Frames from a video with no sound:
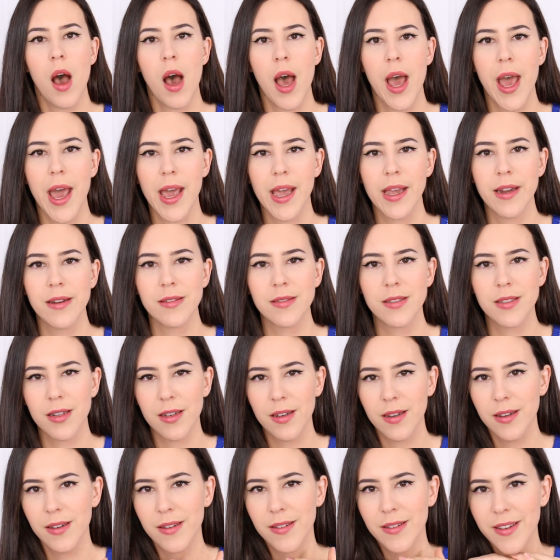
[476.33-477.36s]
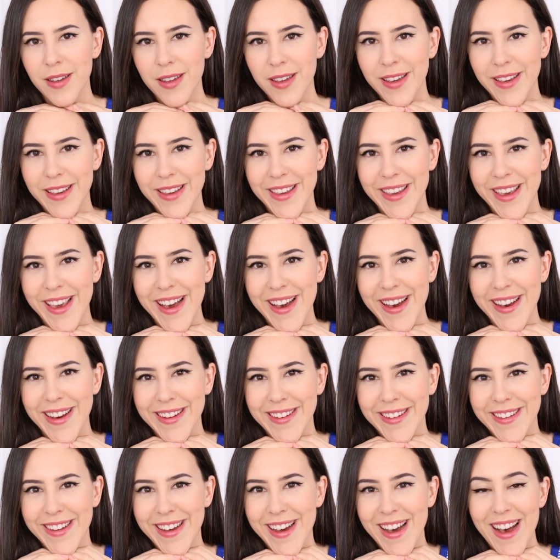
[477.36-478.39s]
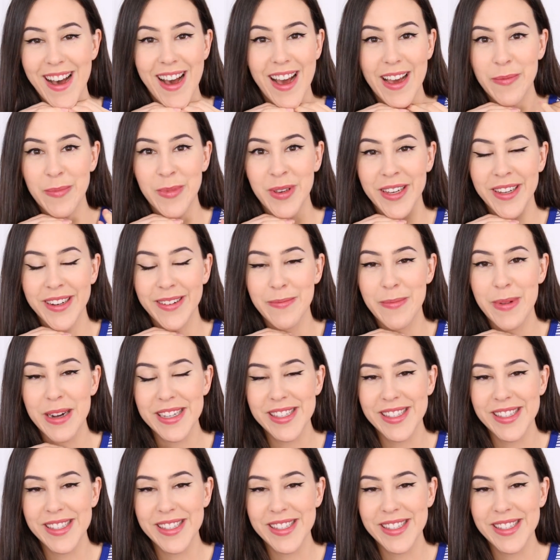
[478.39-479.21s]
And uh, yeah, I mean, my